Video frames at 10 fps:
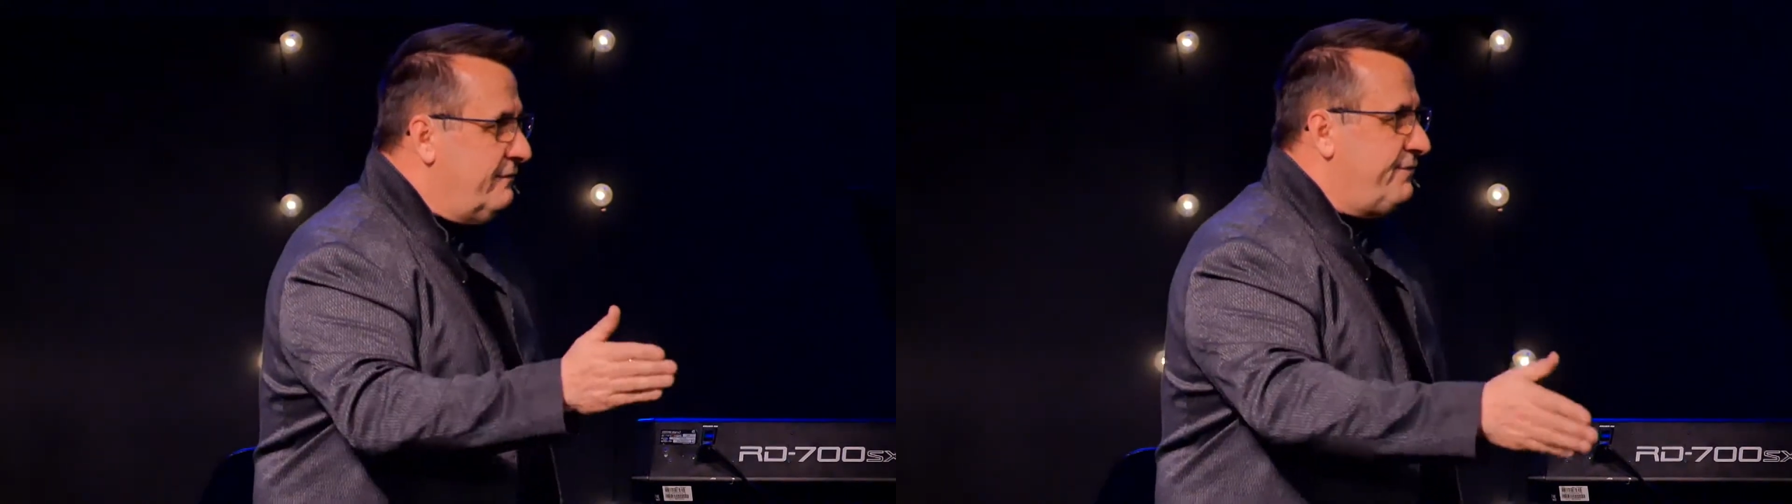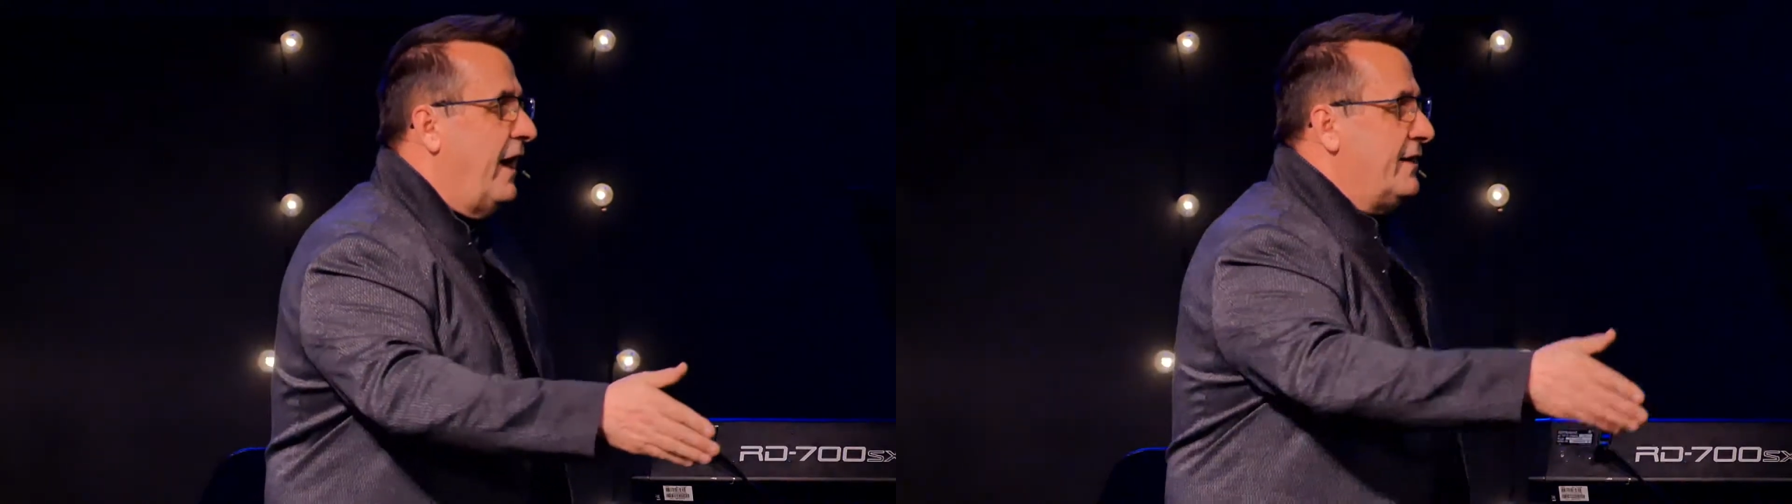
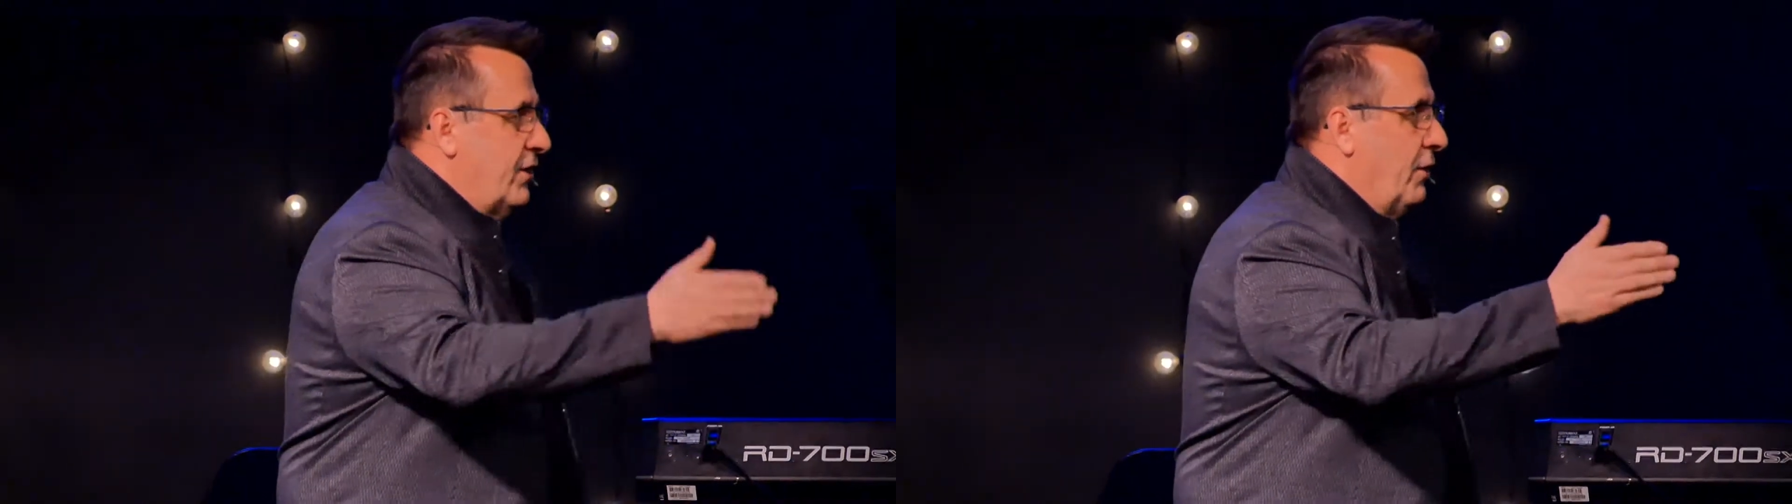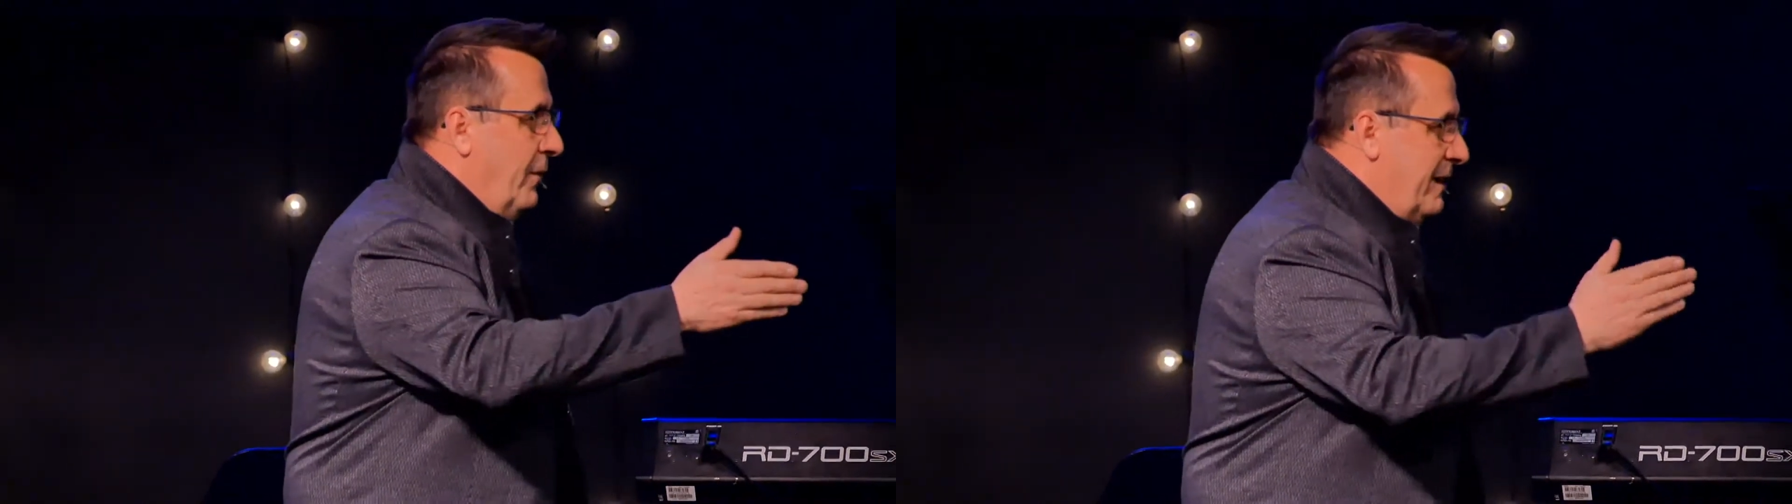find
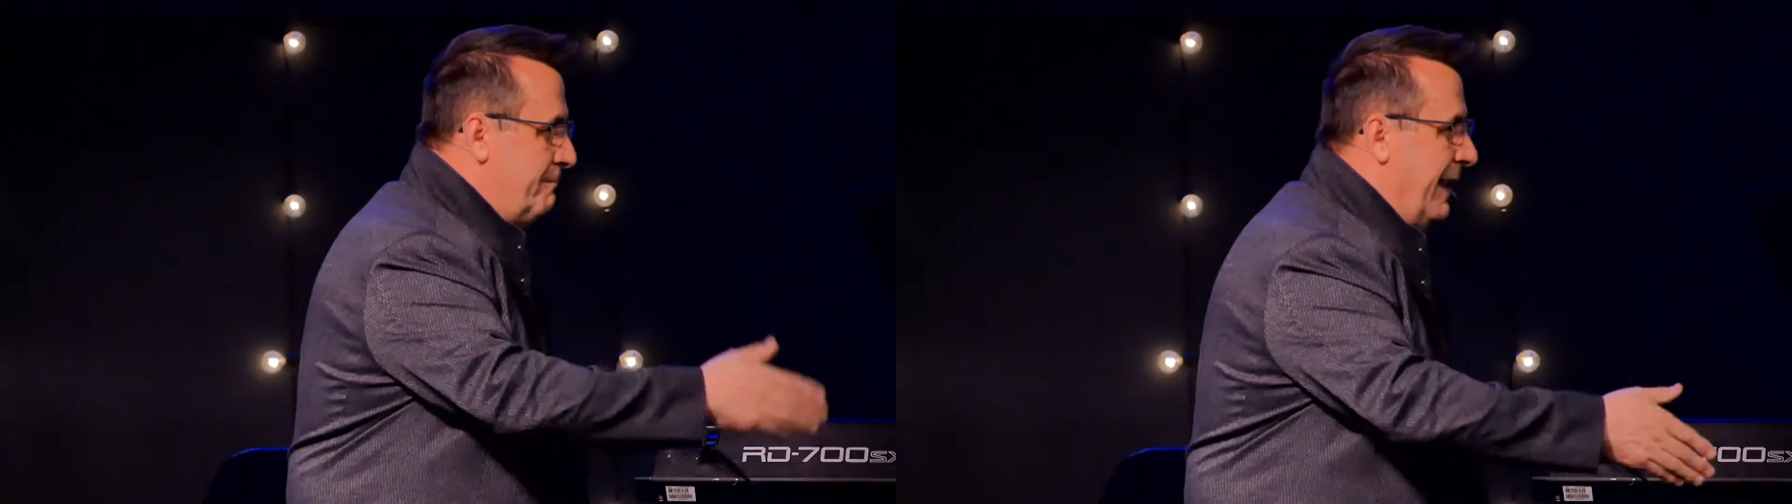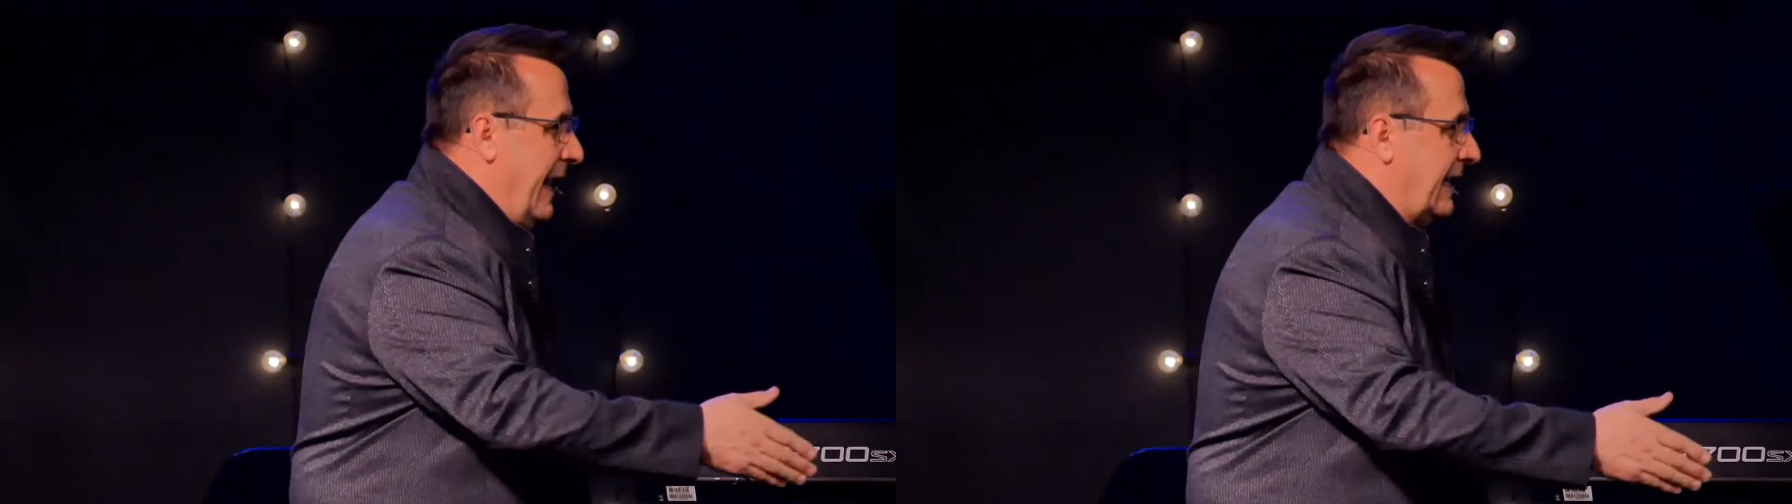our way back.